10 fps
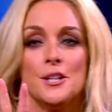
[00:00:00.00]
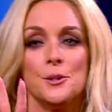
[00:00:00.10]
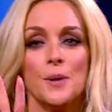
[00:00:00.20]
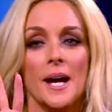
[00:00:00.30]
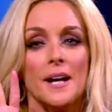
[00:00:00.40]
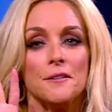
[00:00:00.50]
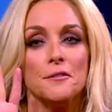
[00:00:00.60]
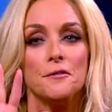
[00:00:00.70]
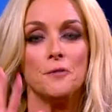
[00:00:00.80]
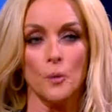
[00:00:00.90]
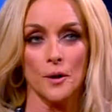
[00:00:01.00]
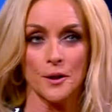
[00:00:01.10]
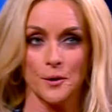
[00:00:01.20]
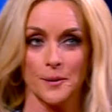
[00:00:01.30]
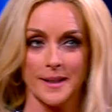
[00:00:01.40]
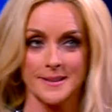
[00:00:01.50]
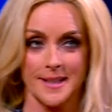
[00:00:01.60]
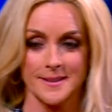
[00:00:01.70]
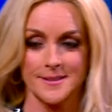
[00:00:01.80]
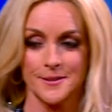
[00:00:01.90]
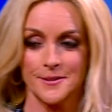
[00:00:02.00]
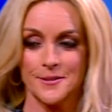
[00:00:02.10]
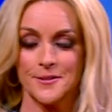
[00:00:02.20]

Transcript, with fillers: You have four correct answers.